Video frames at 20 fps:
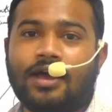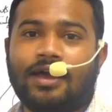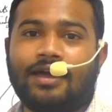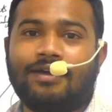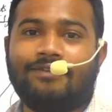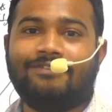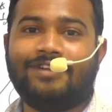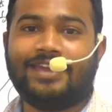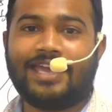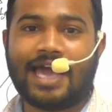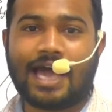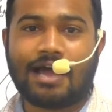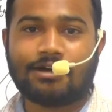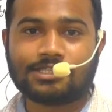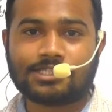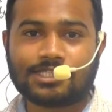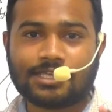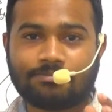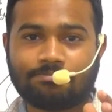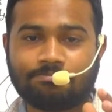we
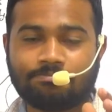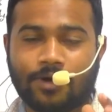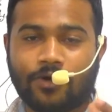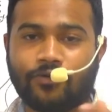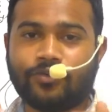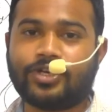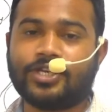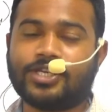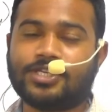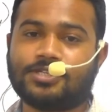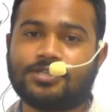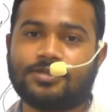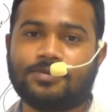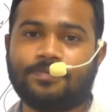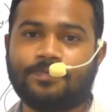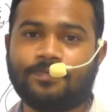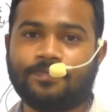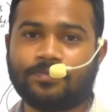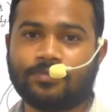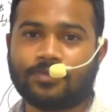have some boundaries,
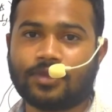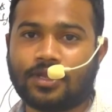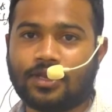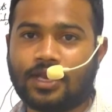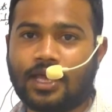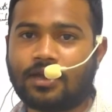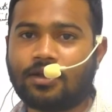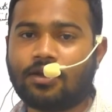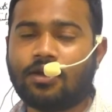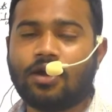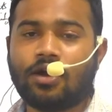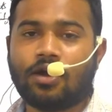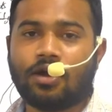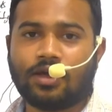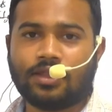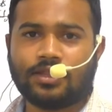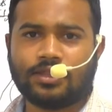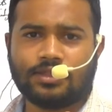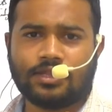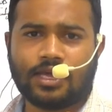like
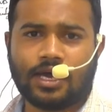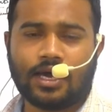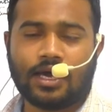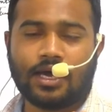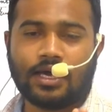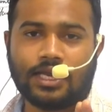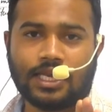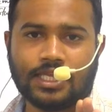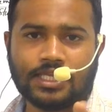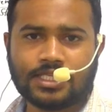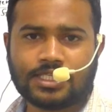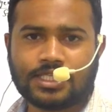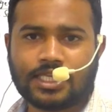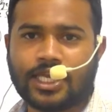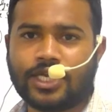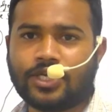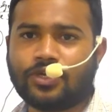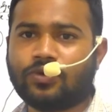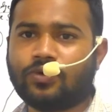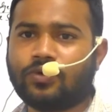the
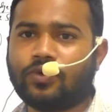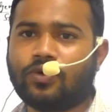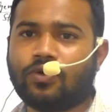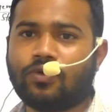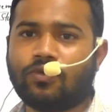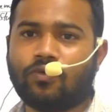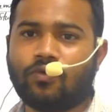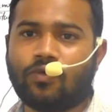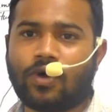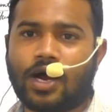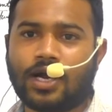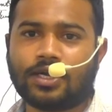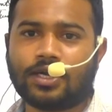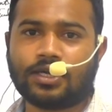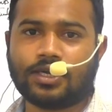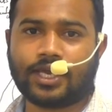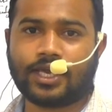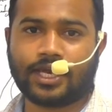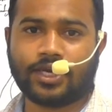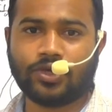legislative
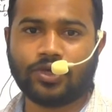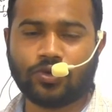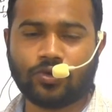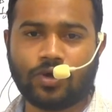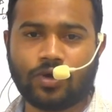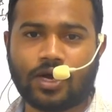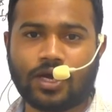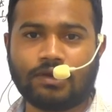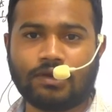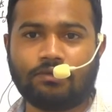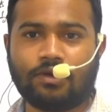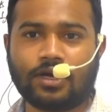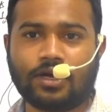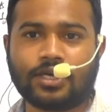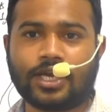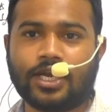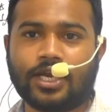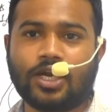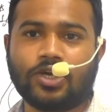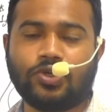what can do and
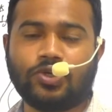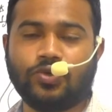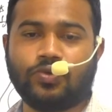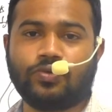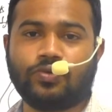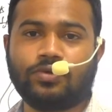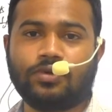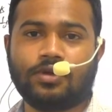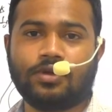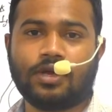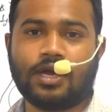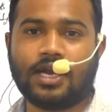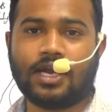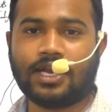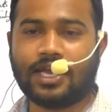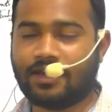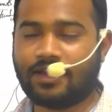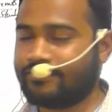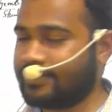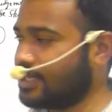what cannot do,
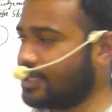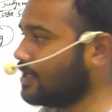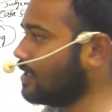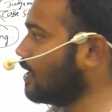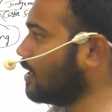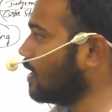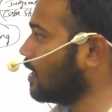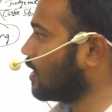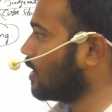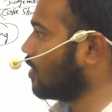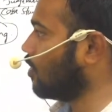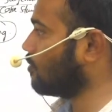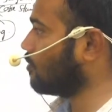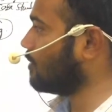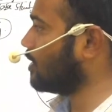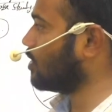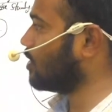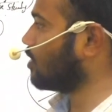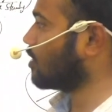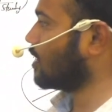and every
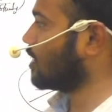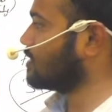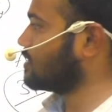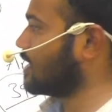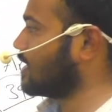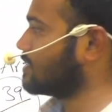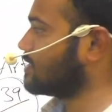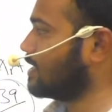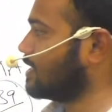government organs has the